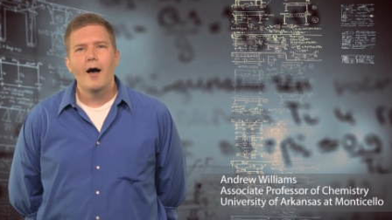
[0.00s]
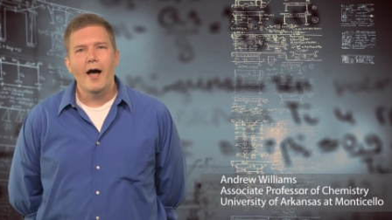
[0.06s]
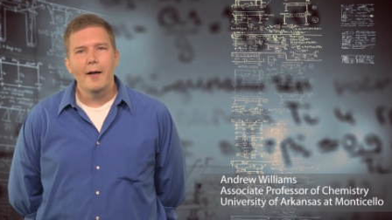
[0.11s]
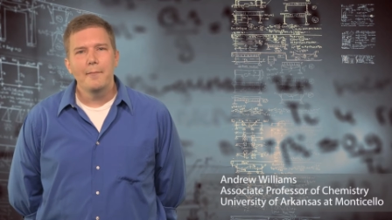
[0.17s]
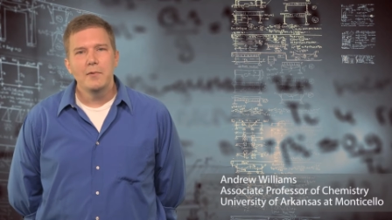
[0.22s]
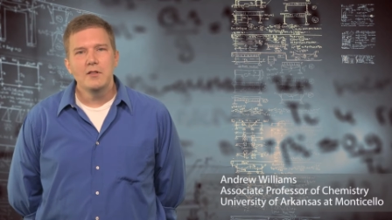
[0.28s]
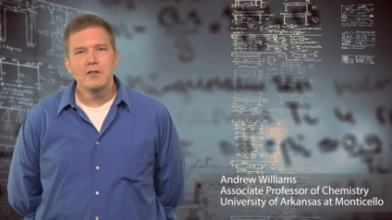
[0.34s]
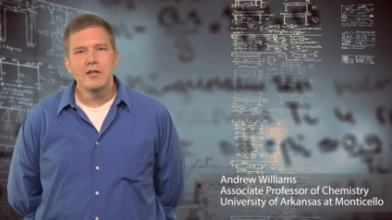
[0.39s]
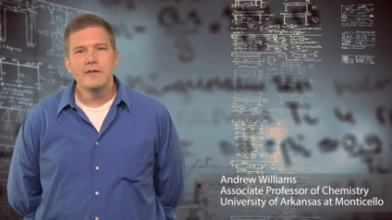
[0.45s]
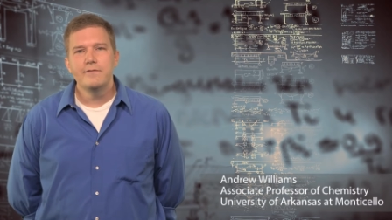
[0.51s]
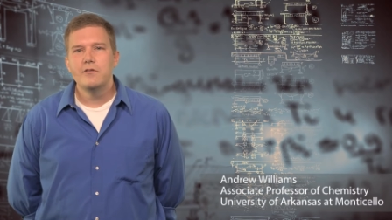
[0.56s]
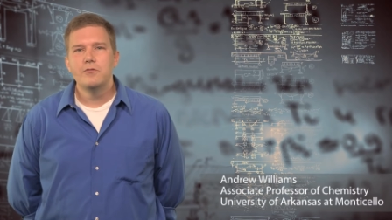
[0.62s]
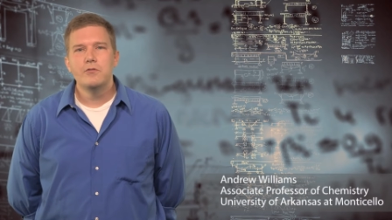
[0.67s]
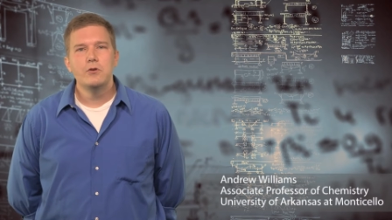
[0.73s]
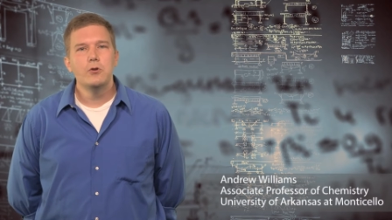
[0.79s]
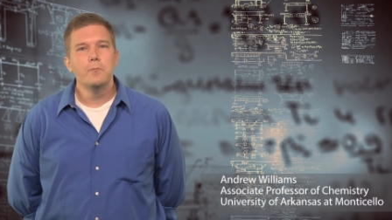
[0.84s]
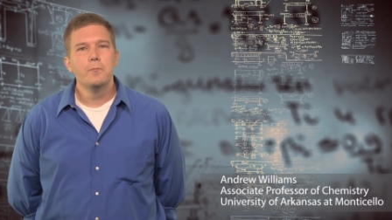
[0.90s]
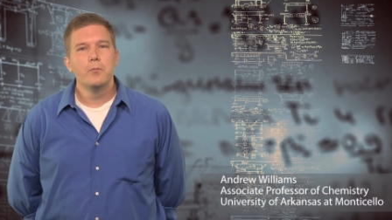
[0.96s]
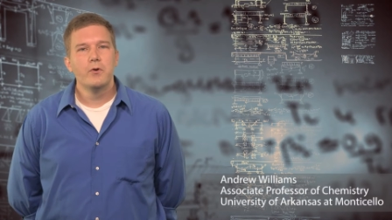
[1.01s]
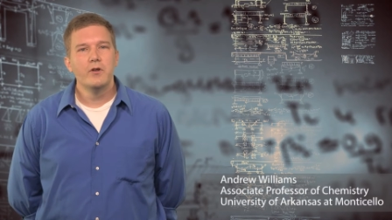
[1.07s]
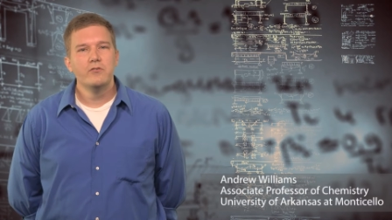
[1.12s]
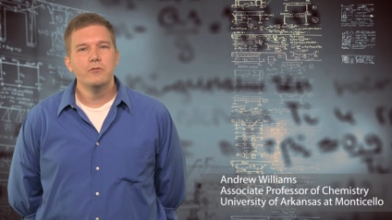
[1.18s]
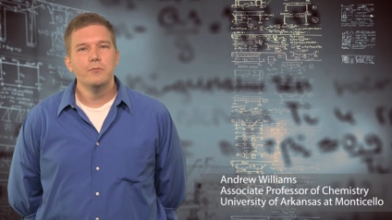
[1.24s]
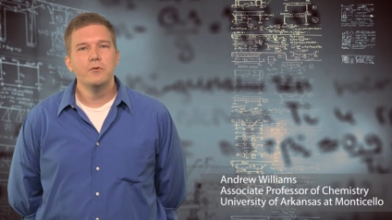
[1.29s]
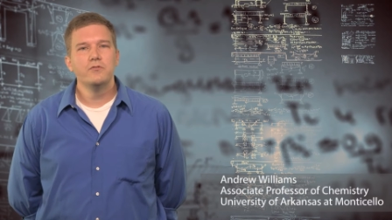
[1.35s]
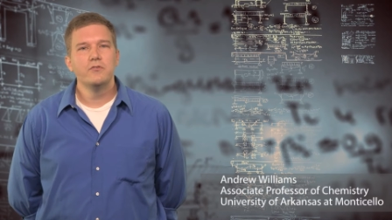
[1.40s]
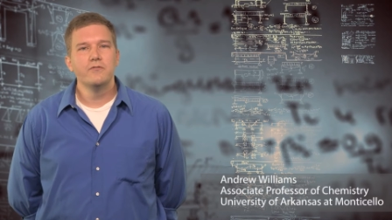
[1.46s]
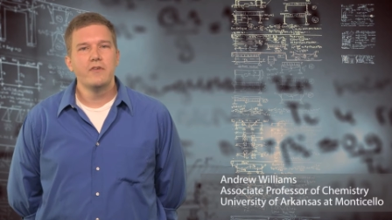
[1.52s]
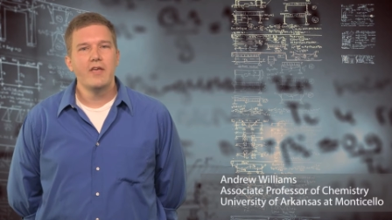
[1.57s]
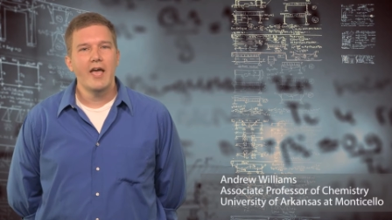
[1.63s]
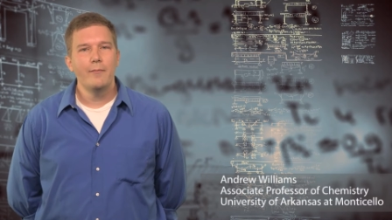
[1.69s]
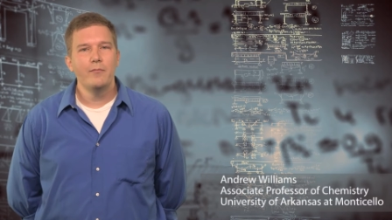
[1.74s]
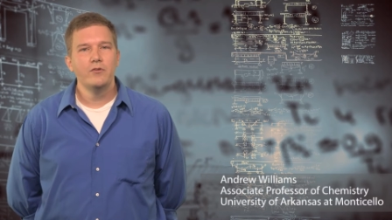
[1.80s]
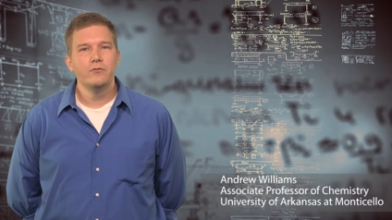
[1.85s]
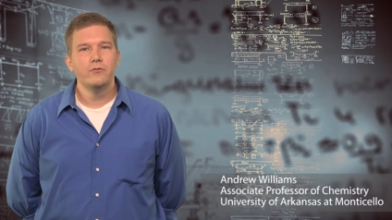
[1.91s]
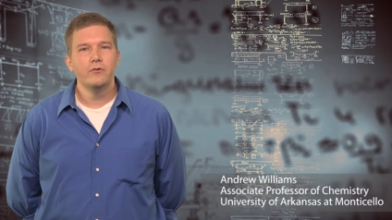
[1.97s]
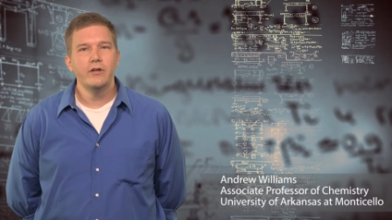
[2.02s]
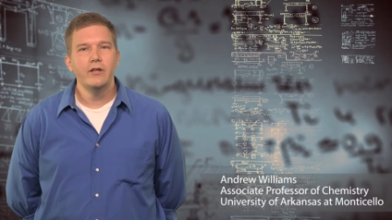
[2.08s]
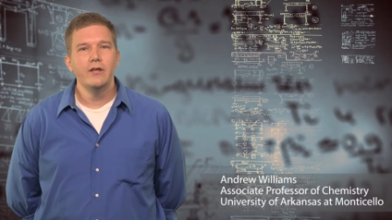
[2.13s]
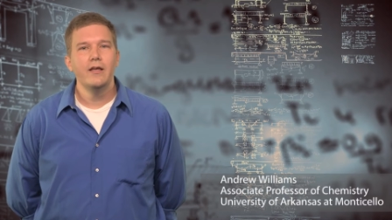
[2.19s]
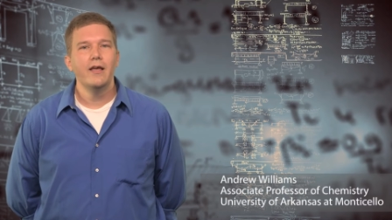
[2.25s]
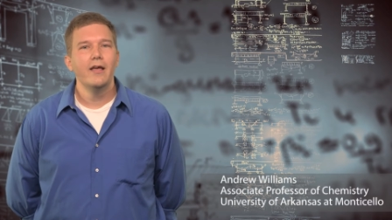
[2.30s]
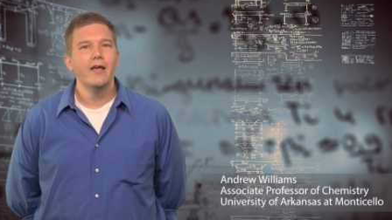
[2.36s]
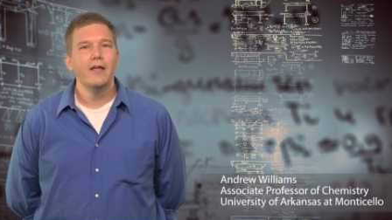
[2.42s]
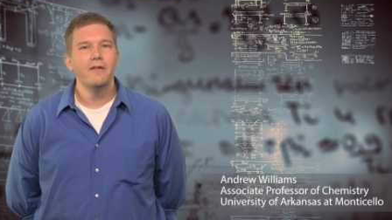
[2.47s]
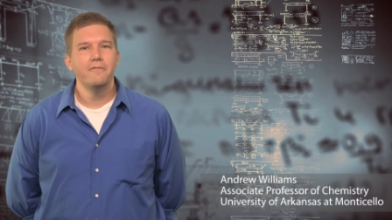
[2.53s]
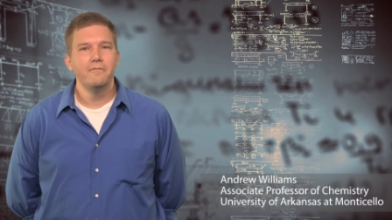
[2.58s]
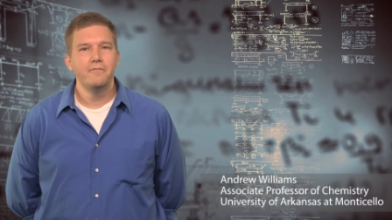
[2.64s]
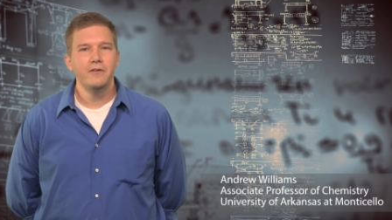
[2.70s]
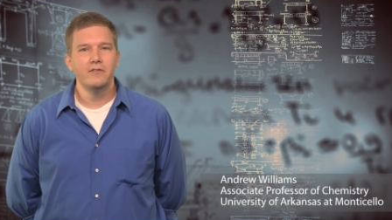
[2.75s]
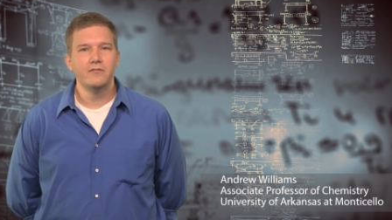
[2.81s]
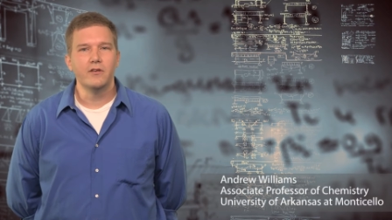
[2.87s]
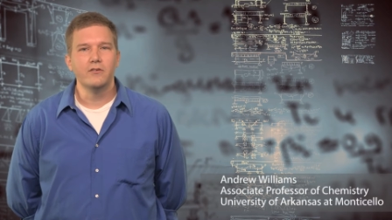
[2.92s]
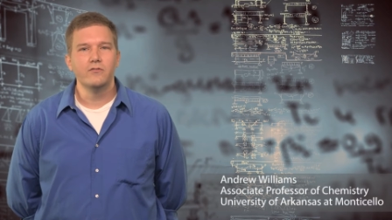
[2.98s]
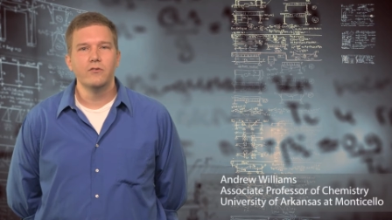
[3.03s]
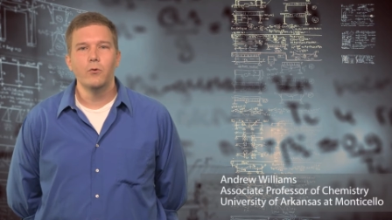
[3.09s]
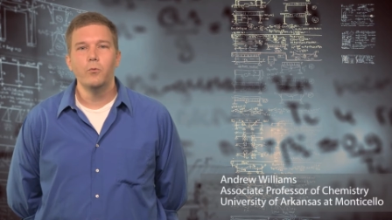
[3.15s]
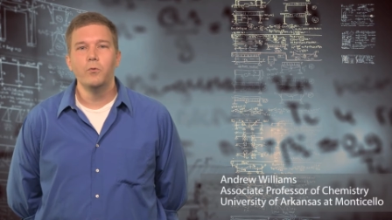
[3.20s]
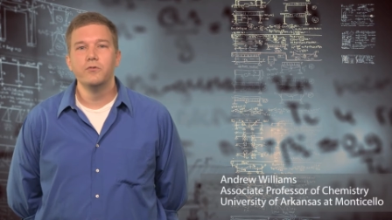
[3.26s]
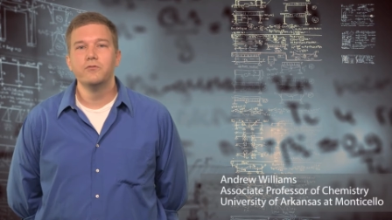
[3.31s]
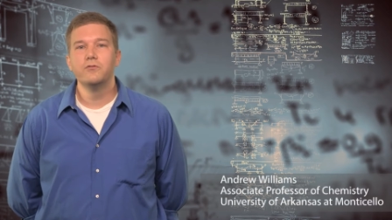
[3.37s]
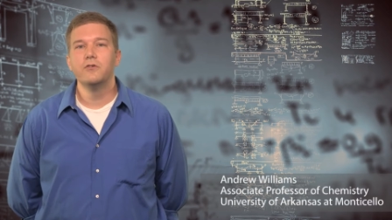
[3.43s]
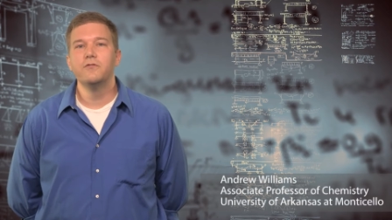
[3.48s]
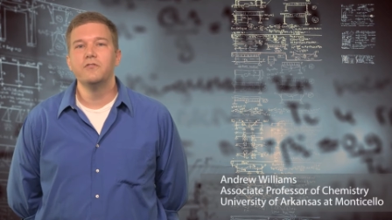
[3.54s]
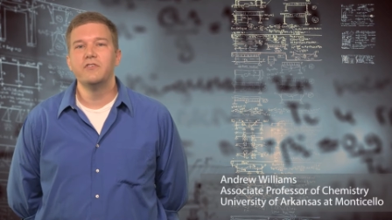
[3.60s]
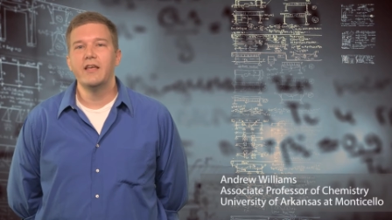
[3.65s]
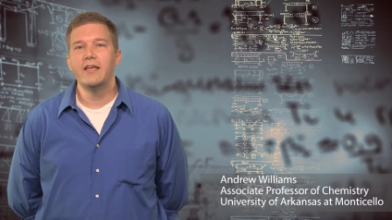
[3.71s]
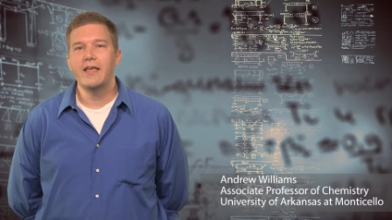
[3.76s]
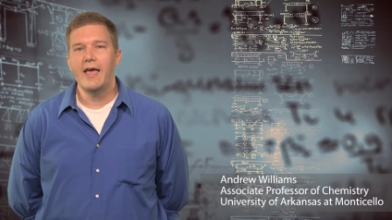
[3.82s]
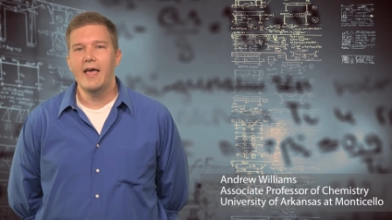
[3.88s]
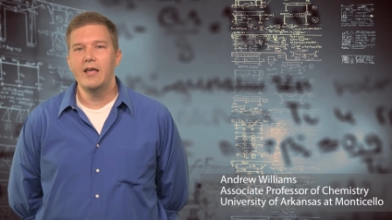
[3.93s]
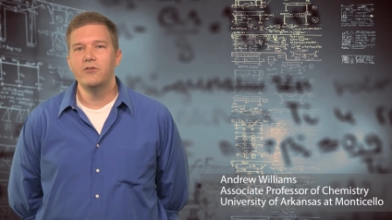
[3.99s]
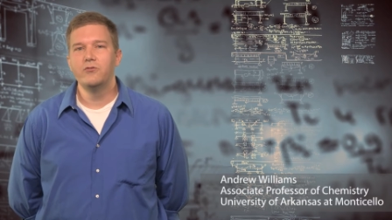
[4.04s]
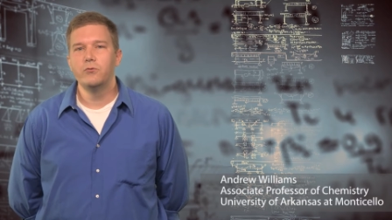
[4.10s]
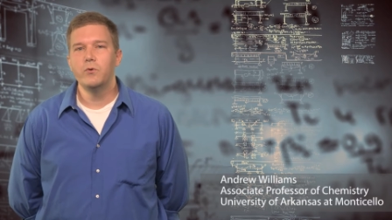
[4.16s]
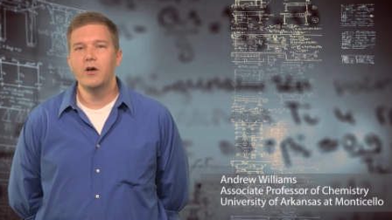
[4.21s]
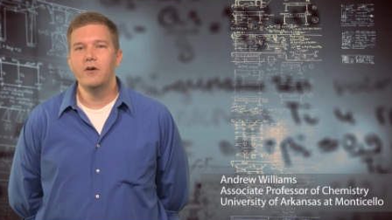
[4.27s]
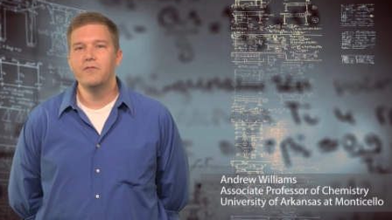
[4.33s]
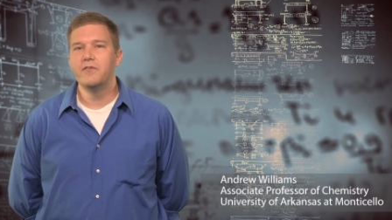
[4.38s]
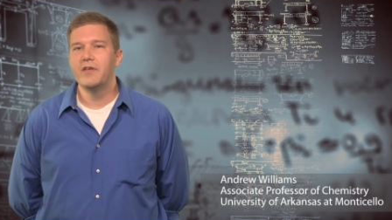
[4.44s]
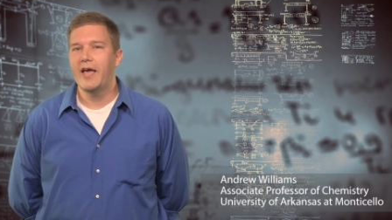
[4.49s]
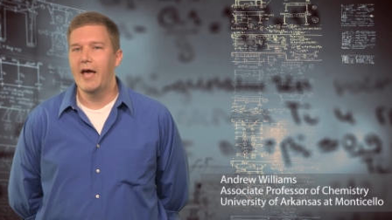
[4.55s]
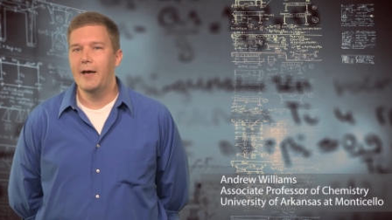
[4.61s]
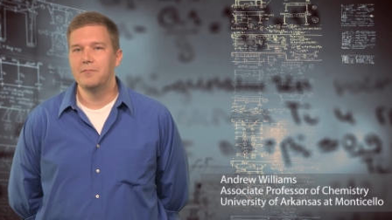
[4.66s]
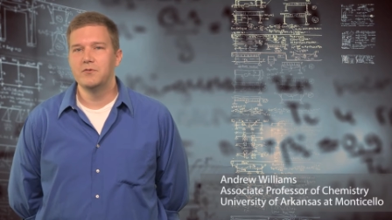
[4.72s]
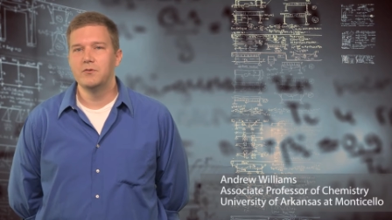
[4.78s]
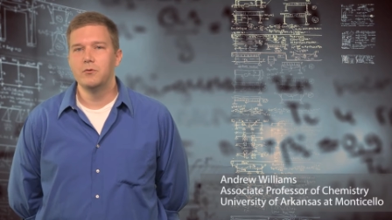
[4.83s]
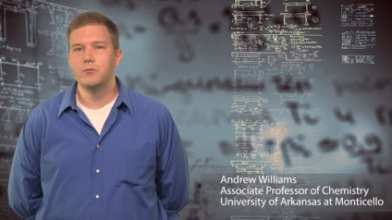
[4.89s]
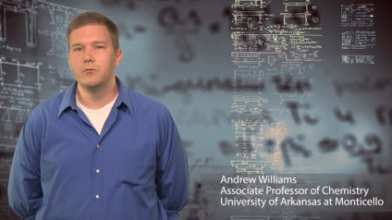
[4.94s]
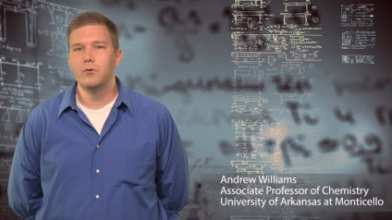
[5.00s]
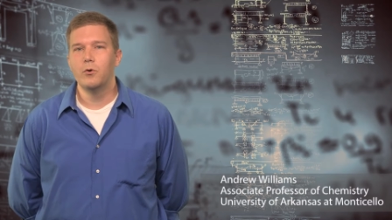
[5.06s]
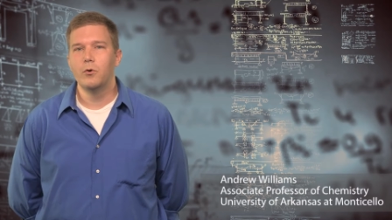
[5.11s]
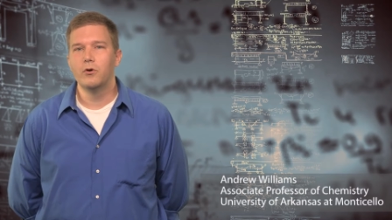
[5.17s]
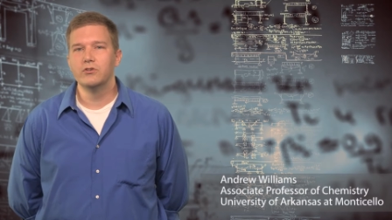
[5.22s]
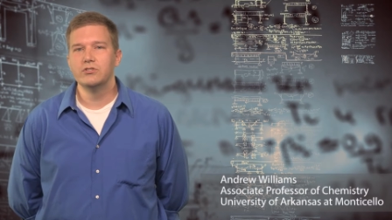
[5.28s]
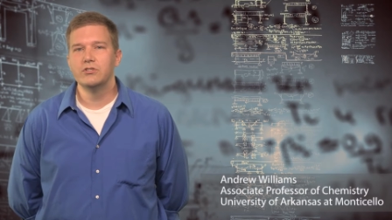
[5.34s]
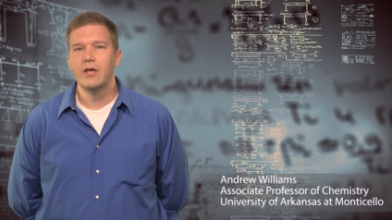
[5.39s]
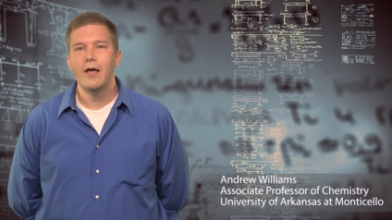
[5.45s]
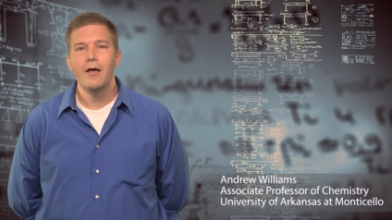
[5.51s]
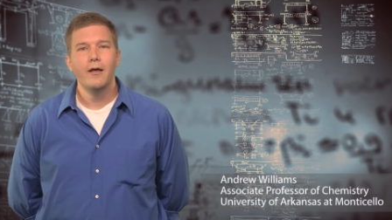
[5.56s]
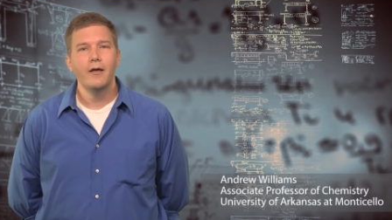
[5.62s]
I believe that the new Principles of Chemistry and Physics will serve as a K-12 capstone course,